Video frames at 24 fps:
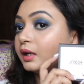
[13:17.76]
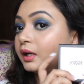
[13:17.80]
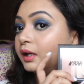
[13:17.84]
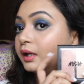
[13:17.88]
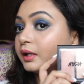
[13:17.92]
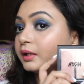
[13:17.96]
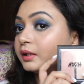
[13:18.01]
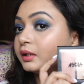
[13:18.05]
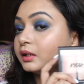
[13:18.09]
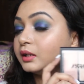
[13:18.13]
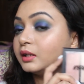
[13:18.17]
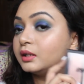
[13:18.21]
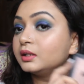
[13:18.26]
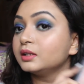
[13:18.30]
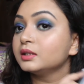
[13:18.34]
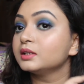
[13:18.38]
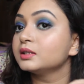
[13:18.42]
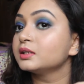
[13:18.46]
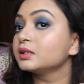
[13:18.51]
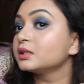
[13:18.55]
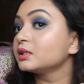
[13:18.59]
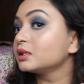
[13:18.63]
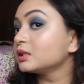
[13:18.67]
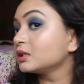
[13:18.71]
and
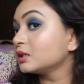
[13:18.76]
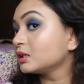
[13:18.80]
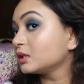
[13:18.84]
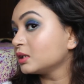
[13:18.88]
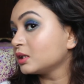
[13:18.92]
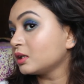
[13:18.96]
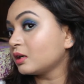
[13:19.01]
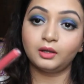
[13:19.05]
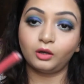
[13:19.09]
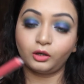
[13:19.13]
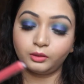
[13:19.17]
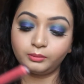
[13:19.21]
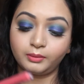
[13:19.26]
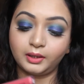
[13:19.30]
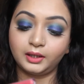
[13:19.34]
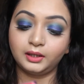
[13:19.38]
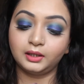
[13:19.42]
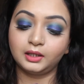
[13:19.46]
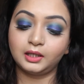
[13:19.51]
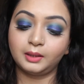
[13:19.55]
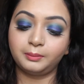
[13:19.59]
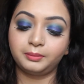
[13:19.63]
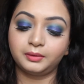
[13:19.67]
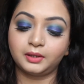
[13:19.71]
on my
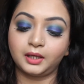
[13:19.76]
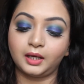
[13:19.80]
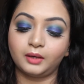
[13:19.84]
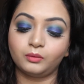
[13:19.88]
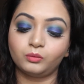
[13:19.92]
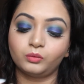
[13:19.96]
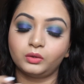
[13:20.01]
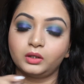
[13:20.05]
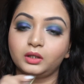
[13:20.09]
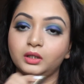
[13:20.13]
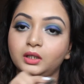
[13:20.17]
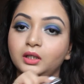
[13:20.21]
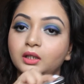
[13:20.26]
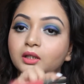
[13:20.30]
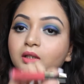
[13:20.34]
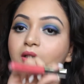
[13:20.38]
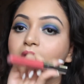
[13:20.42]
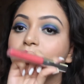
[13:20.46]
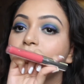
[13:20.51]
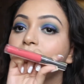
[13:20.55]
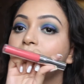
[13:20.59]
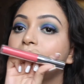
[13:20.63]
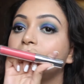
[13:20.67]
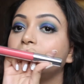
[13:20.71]
lips I'm wearing
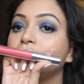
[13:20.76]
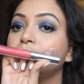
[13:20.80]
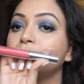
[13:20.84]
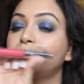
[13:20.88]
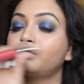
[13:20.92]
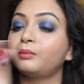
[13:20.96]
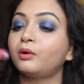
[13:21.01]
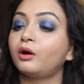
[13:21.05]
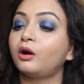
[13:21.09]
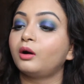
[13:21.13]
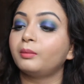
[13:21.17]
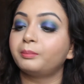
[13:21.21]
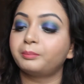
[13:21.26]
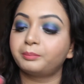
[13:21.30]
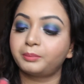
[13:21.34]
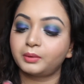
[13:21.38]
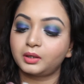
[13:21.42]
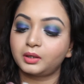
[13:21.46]
the Colourpop